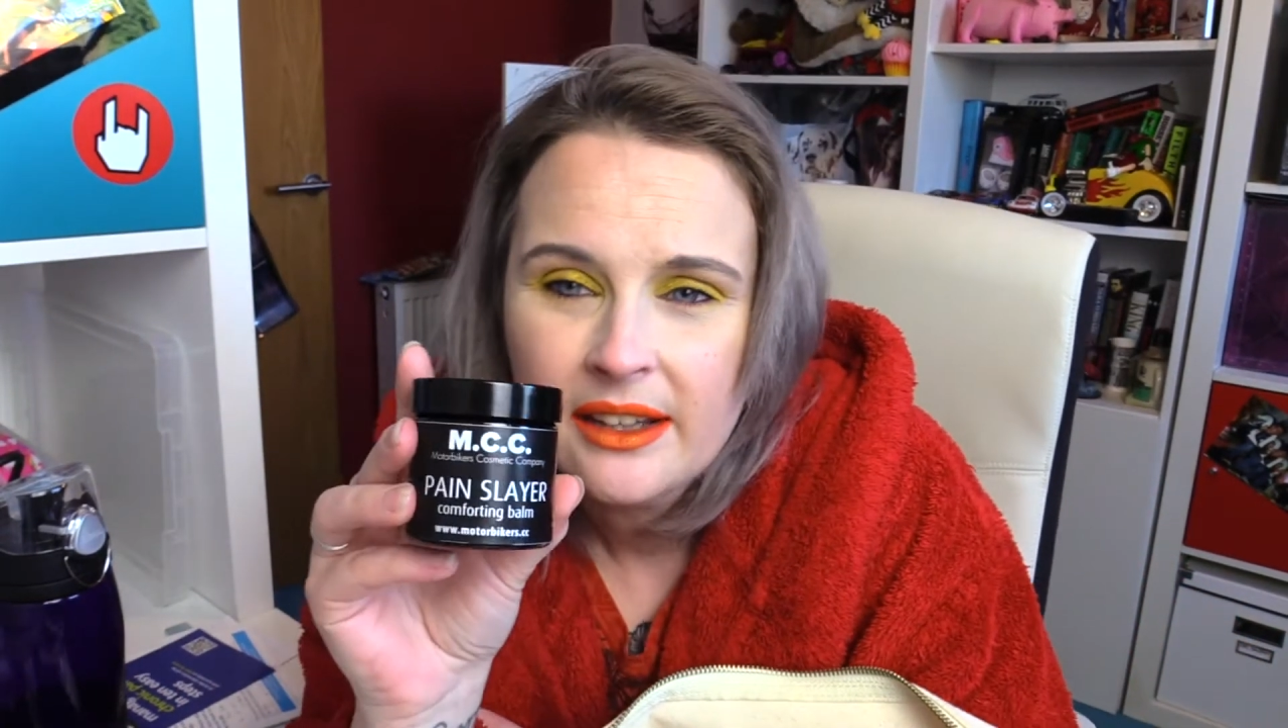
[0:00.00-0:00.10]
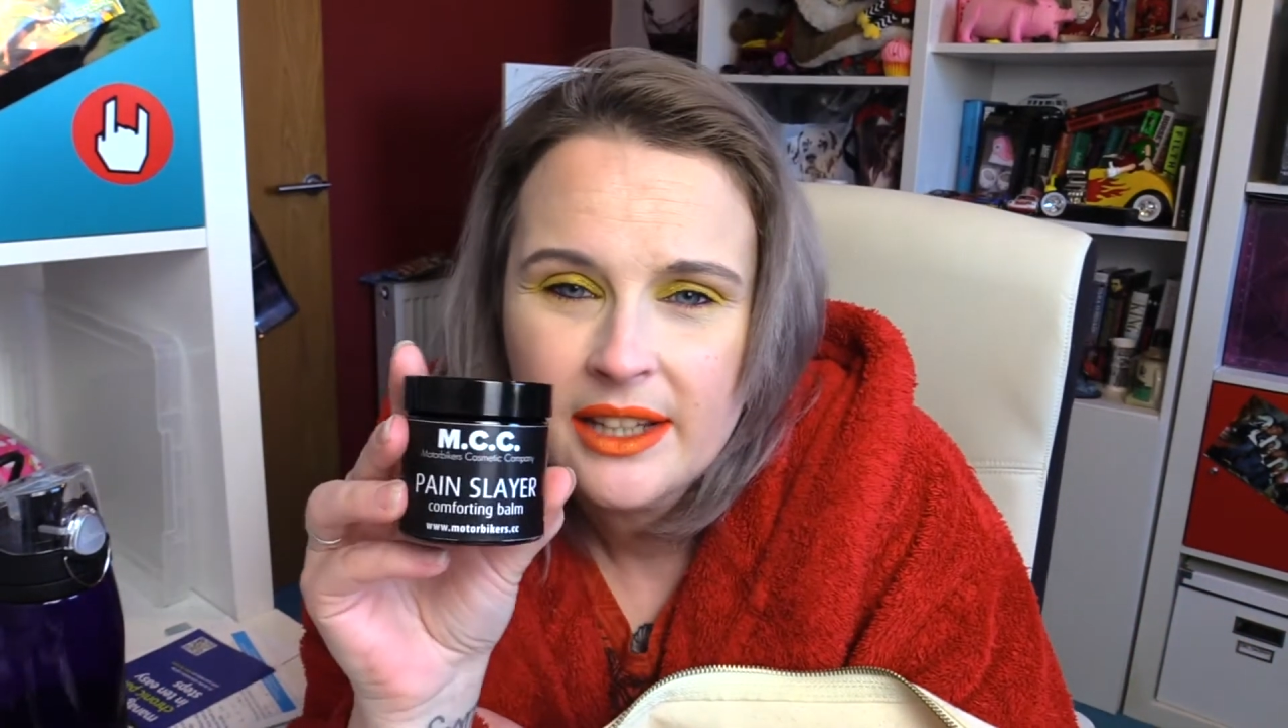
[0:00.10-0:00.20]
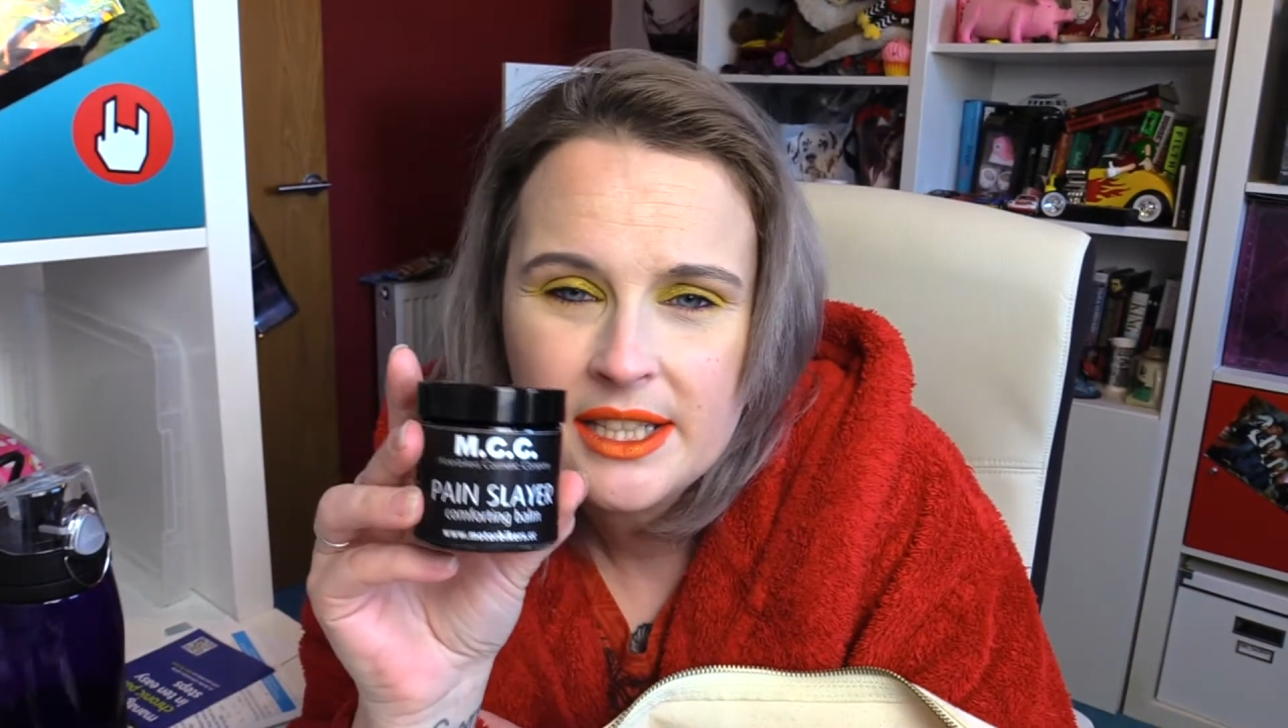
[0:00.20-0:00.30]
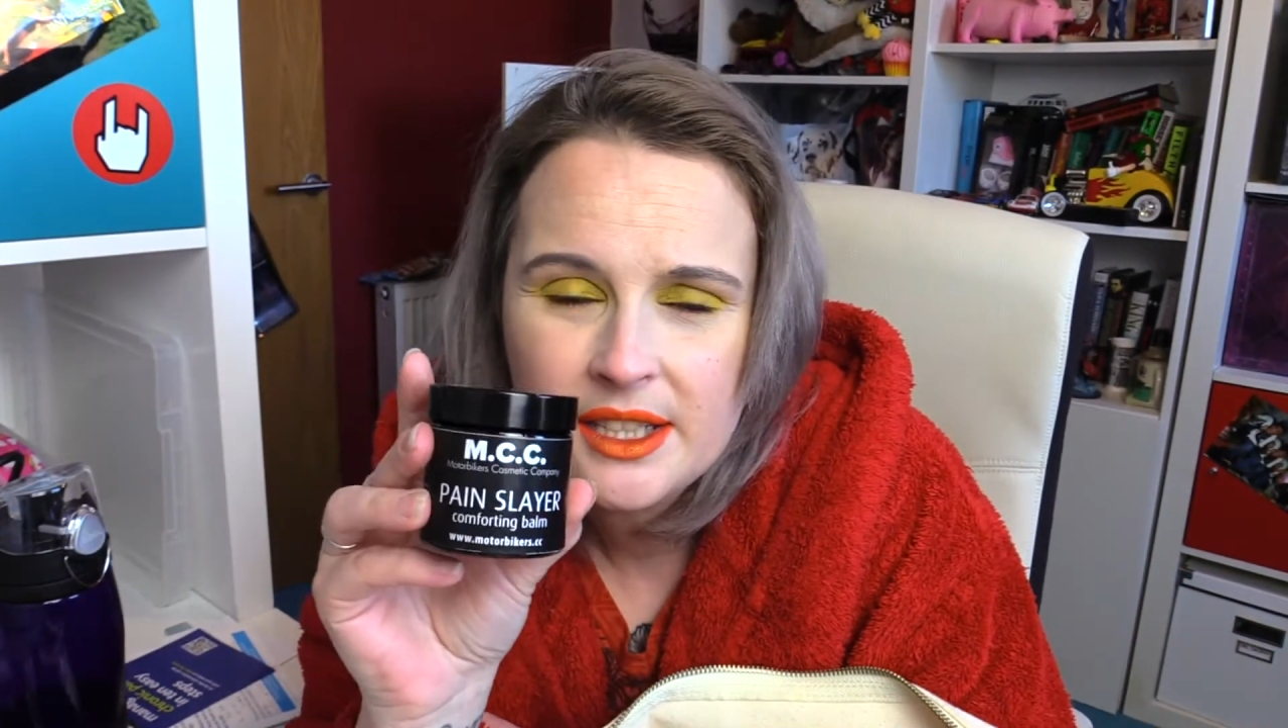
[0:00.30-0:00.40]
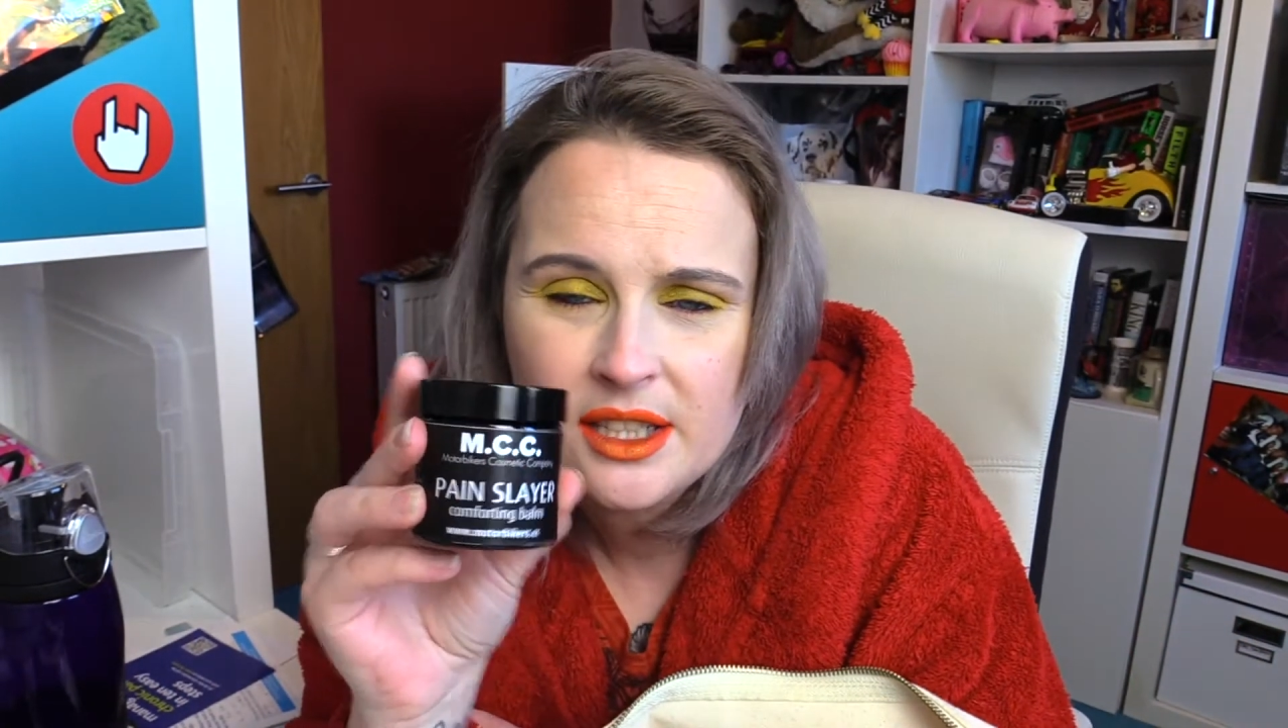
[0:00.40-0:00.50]

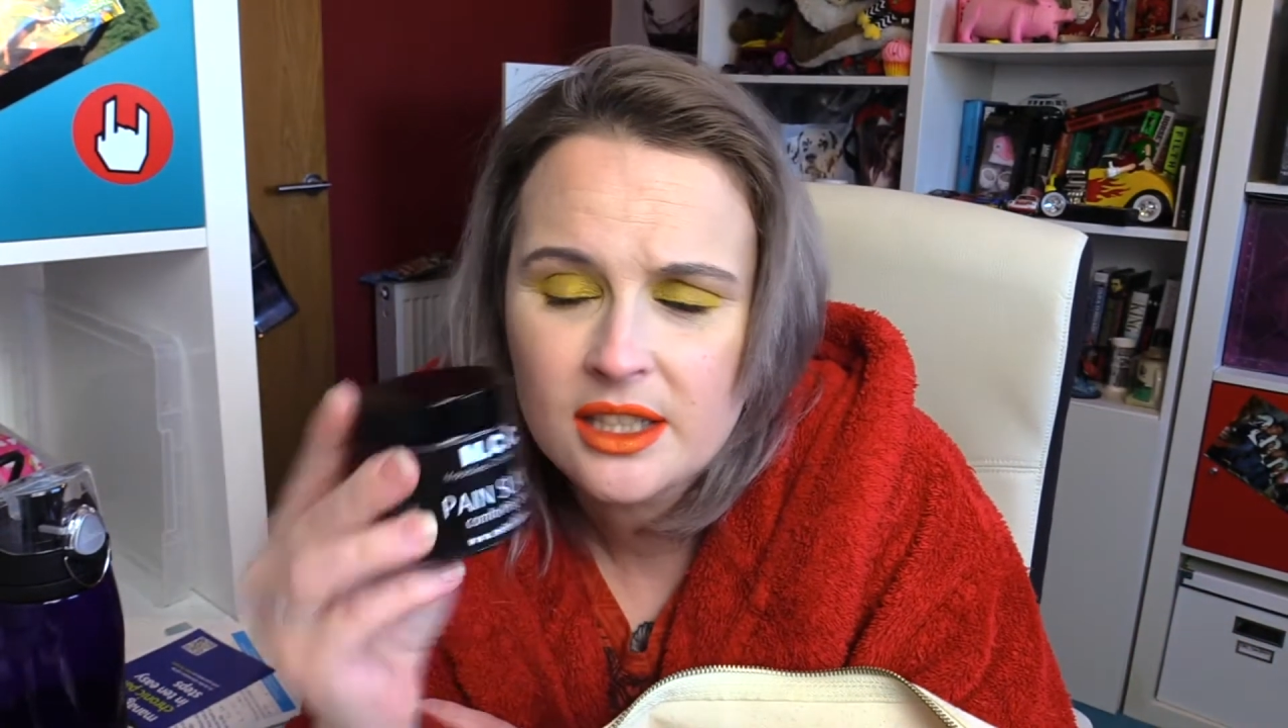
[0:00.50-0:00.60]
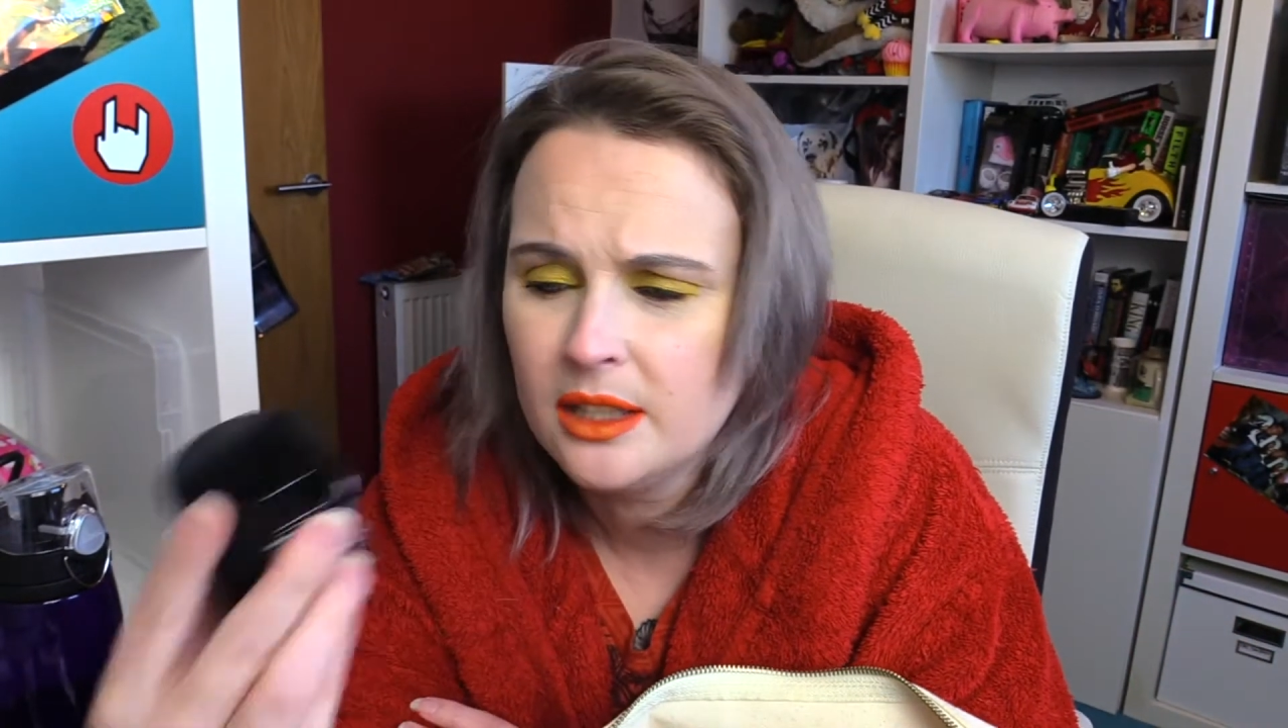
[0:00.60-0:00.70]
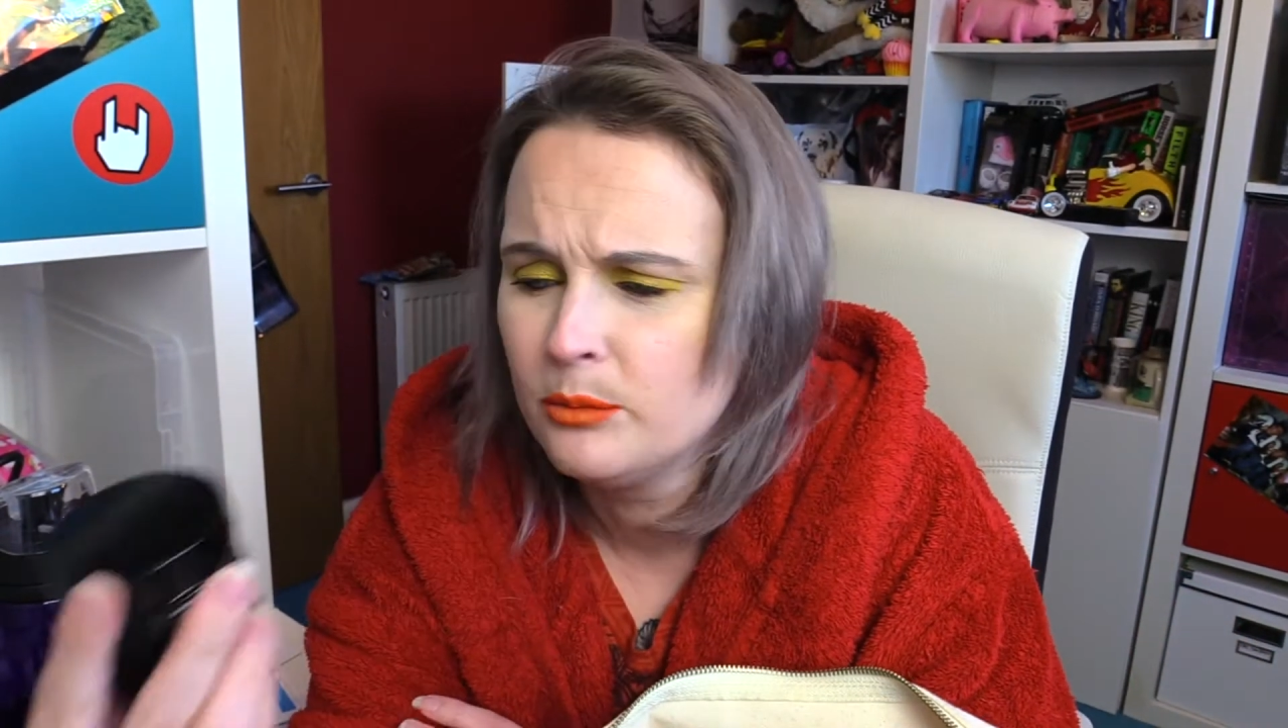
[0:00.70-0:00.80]
This is the